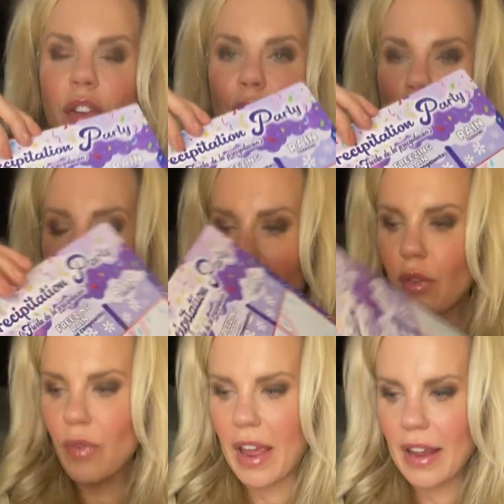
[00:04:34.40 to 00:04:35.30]
for our
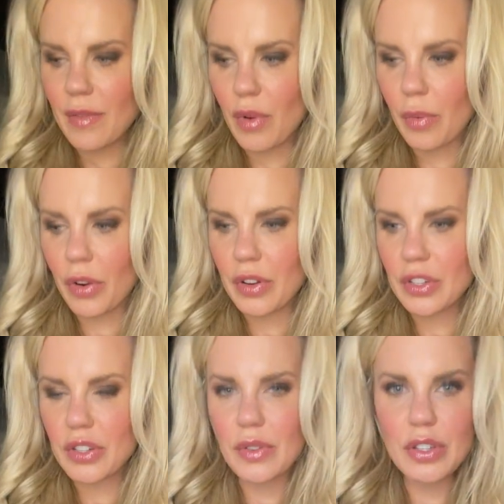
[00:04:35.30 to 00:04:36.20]
rain, what we're going to
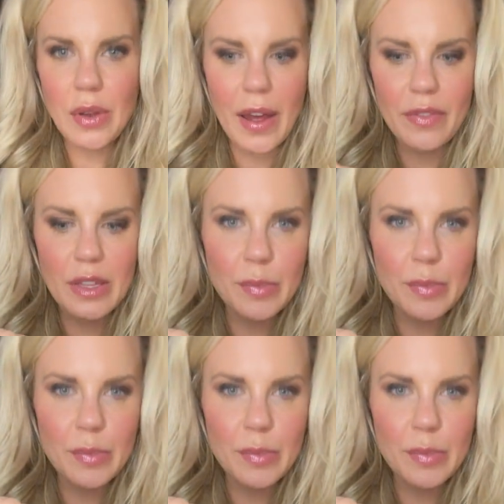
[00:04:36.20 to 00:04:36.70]
do is you have these